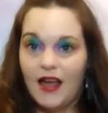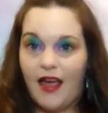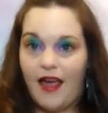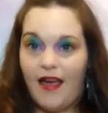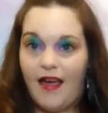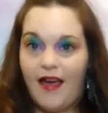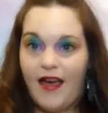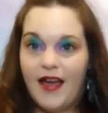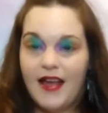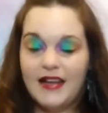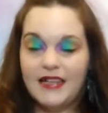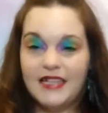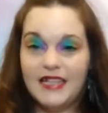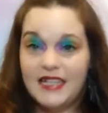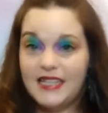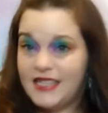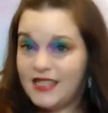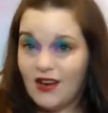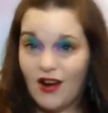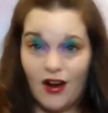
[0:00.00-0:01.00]
And
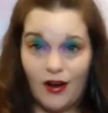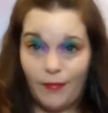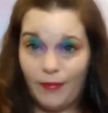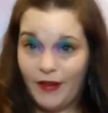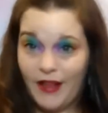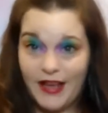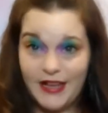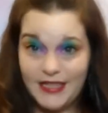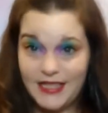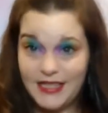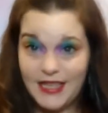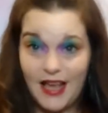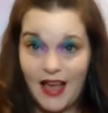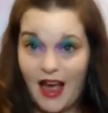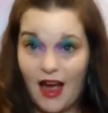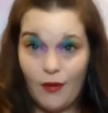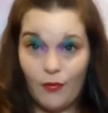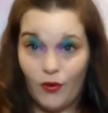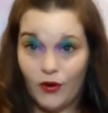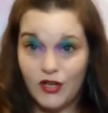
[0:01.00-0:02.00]
it's not a place that
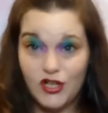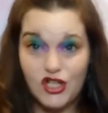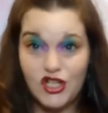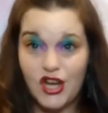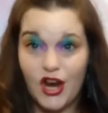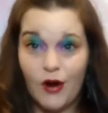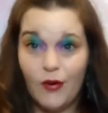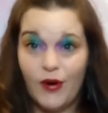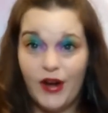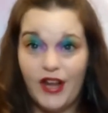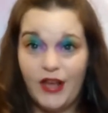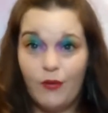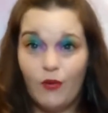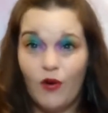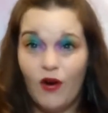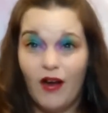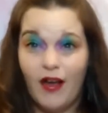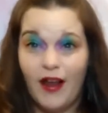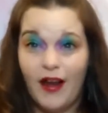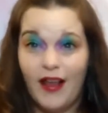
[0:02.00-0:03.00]
I want to show
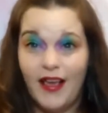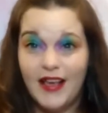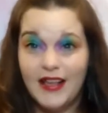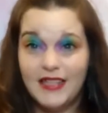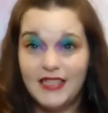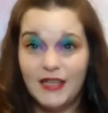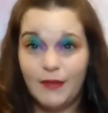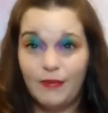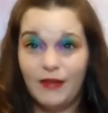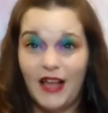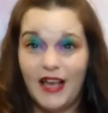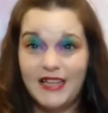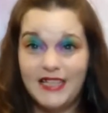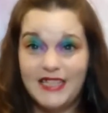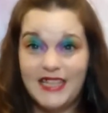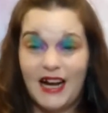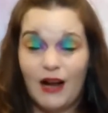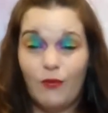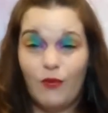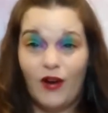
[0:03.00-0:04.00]
anyone. It's a place
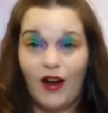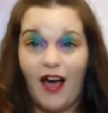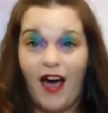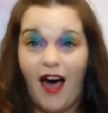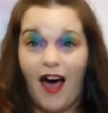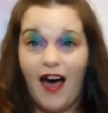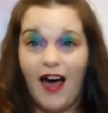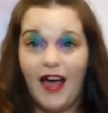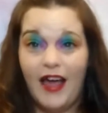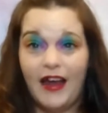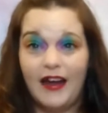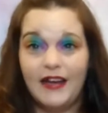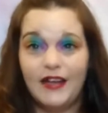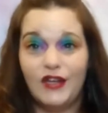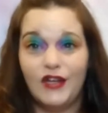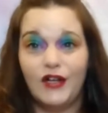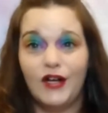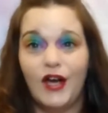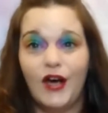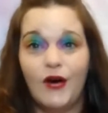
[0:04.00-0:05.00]
that I want to hide,
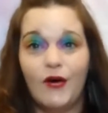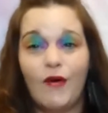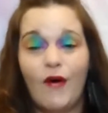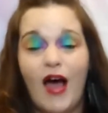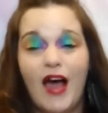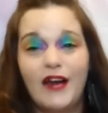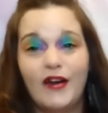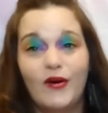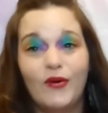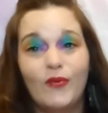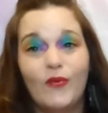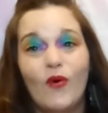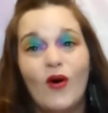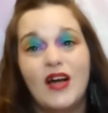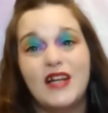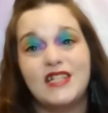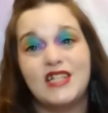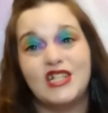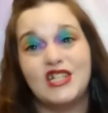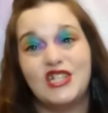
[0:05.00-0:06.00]
you know? I don't
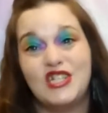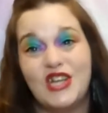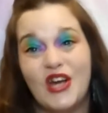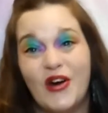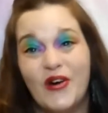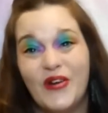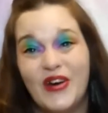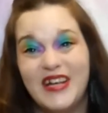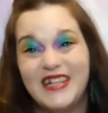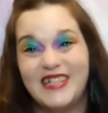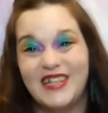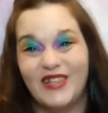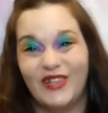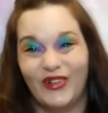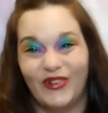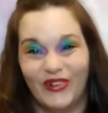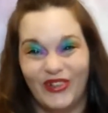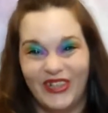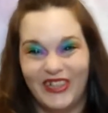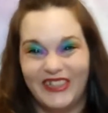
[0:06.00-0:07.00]
want to show it to
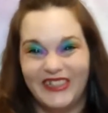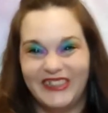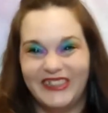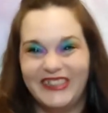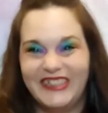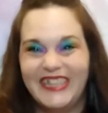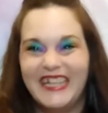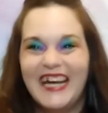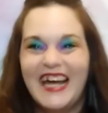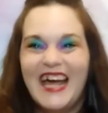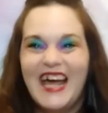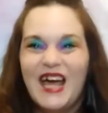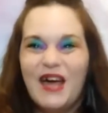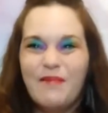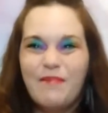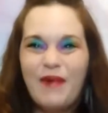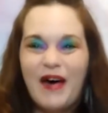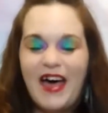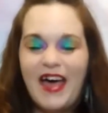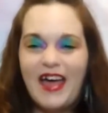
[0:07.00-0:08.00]
the world.
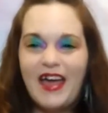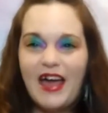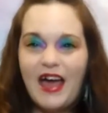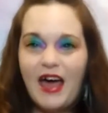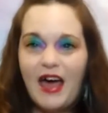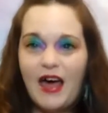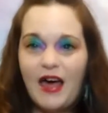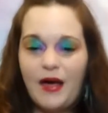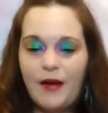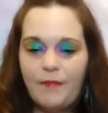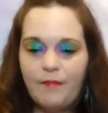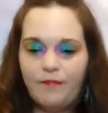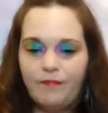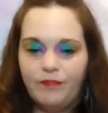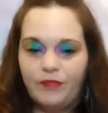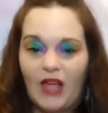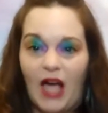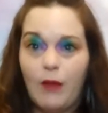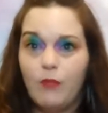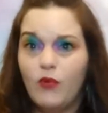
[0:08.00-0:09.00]
But
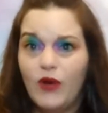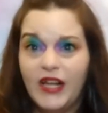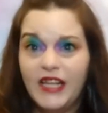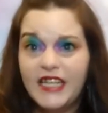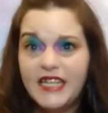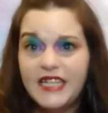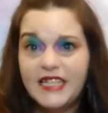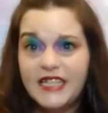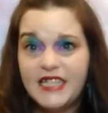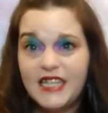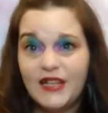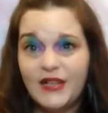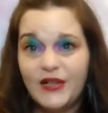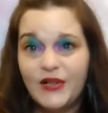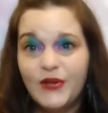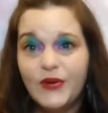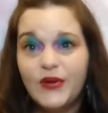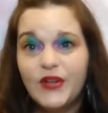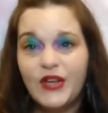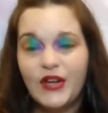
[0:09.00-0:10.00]
um, I'm willing
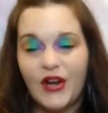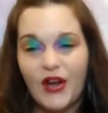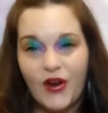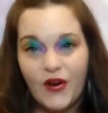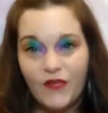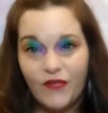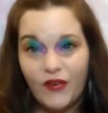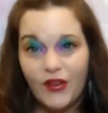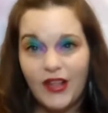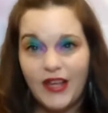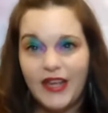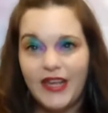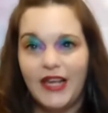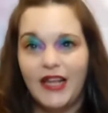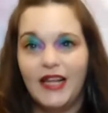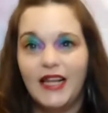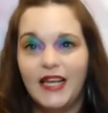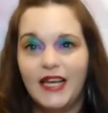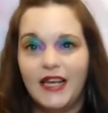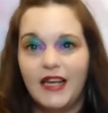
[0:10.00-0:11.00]
to, you know, for the
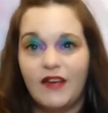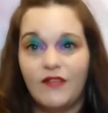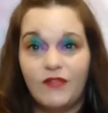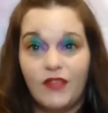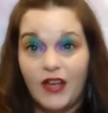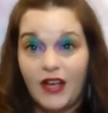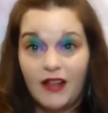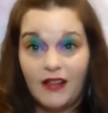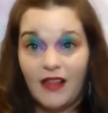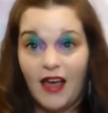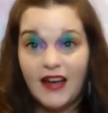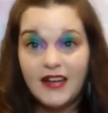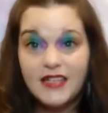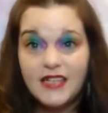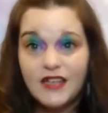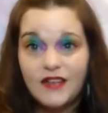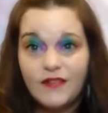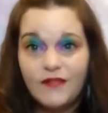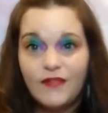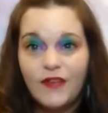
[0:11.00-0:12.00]
healing of the
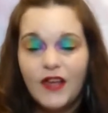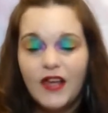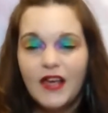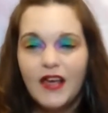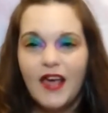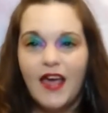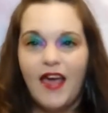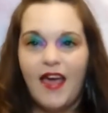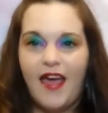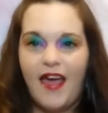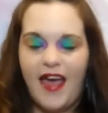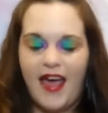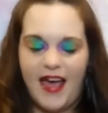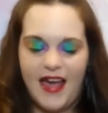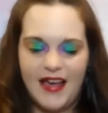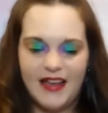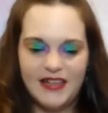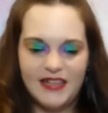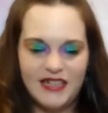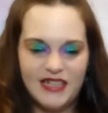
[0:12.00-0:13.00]
collective.
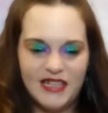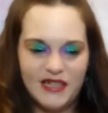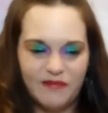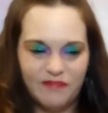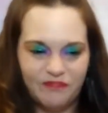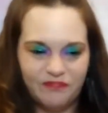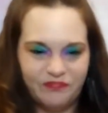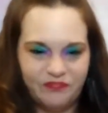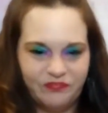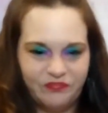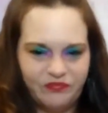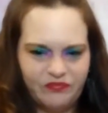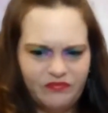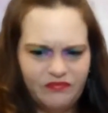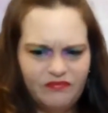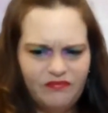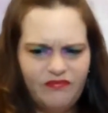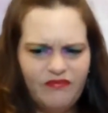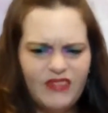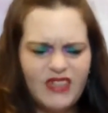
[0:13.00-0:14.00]
And
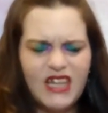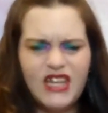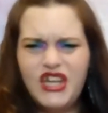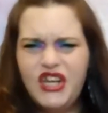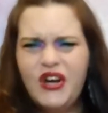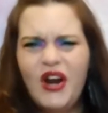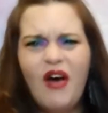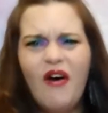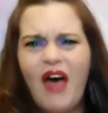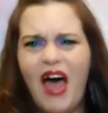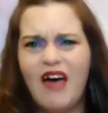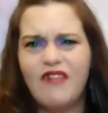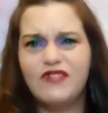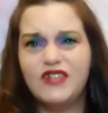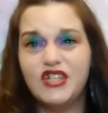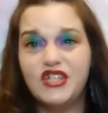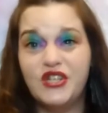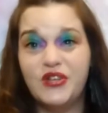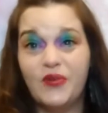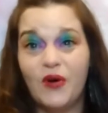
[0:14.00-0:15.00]
you don't have
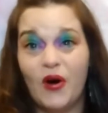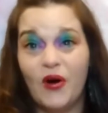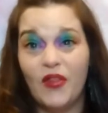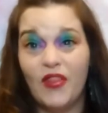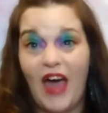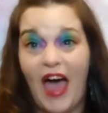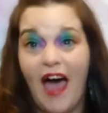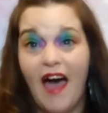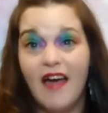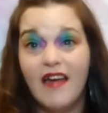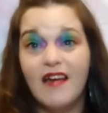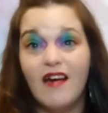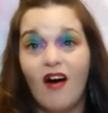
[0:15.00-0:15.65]
to do all that.